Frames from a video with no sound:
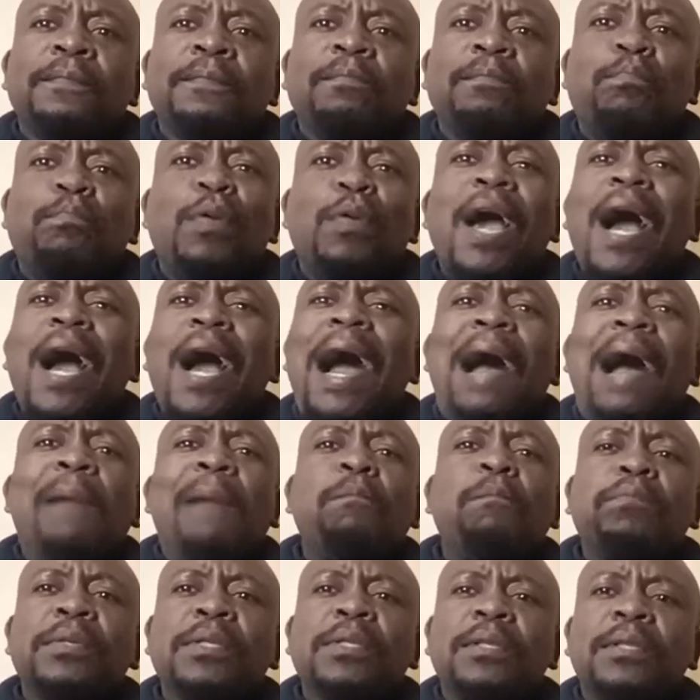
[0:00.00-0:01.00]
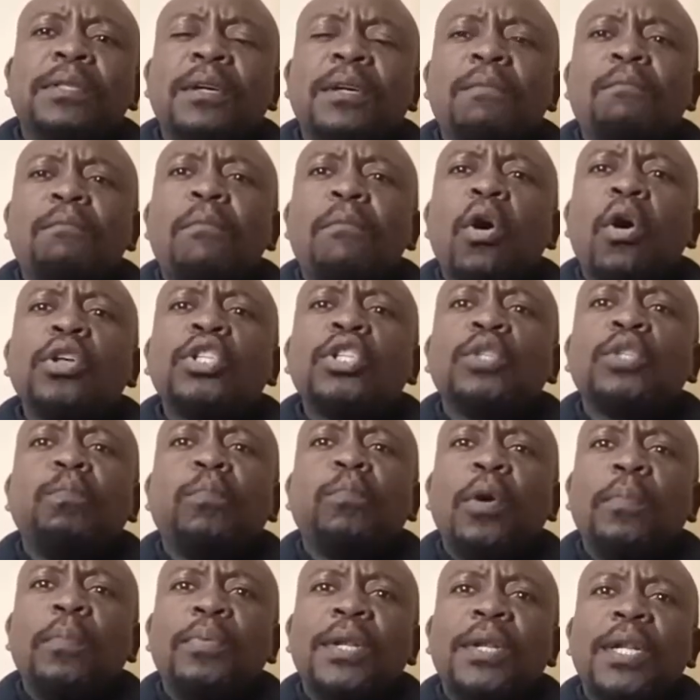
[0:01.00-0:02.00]
perhaps the most
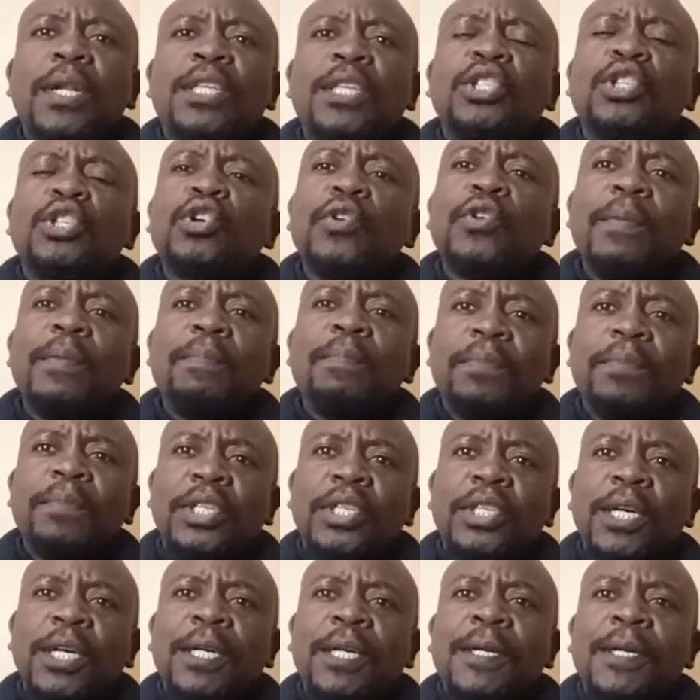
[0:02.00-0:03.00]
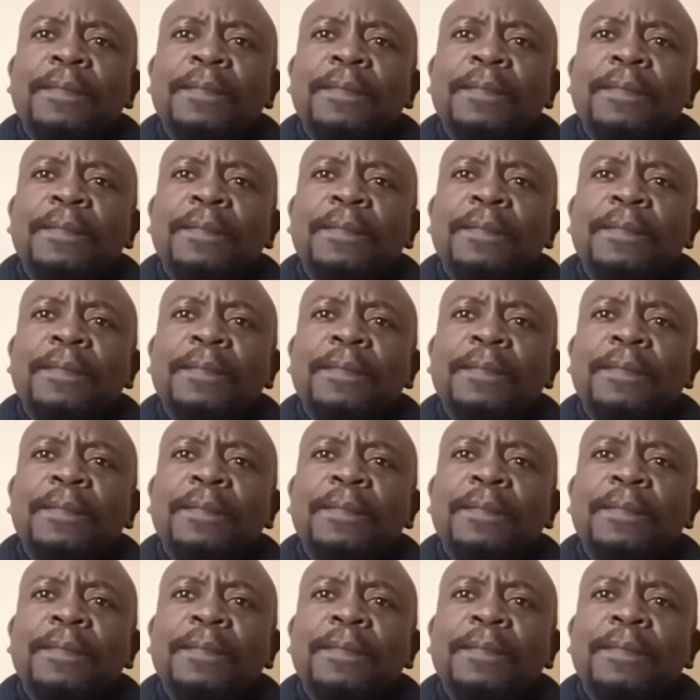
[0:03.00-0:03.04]
popular scripture